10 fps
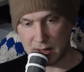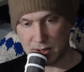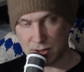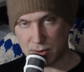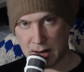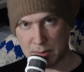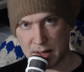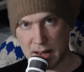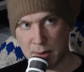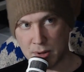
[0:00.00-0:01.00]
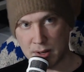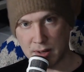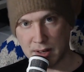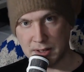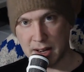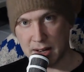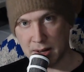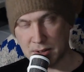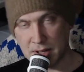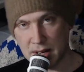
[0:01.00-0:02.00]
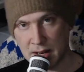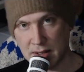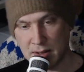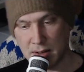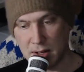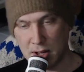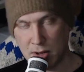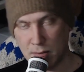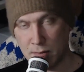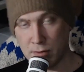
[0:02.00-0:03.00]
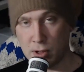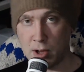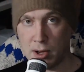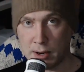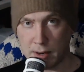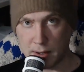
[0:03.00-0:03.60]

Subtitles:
just grab the camera and take it outside and vlog.